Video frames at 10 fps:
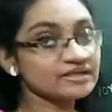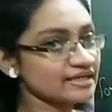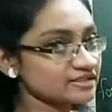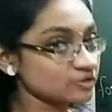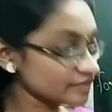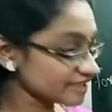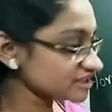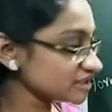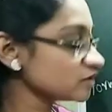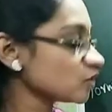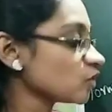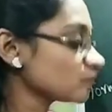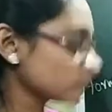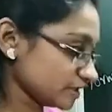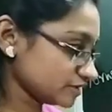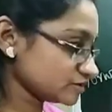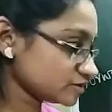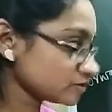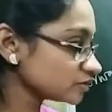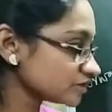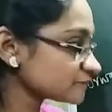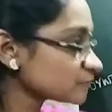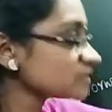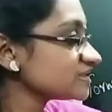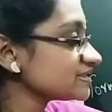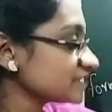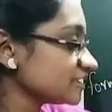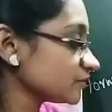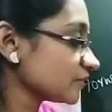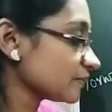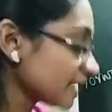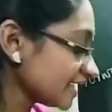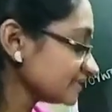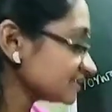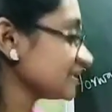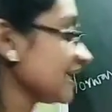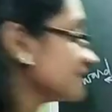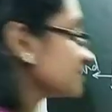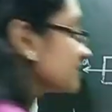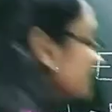and the rotation of earth. So just put this in your mind that